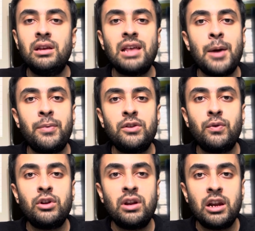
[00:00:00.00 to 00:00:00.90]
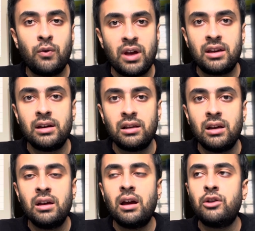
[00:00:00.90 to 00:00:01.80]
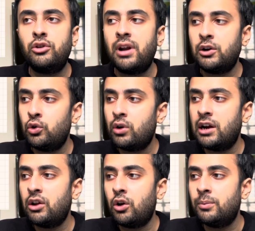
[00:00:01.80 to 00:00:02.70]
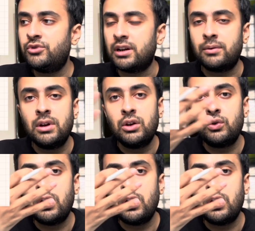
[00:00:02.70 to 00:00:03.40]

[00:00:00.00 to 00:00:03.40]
This happens when you are in a vehicle and you try to look at an object.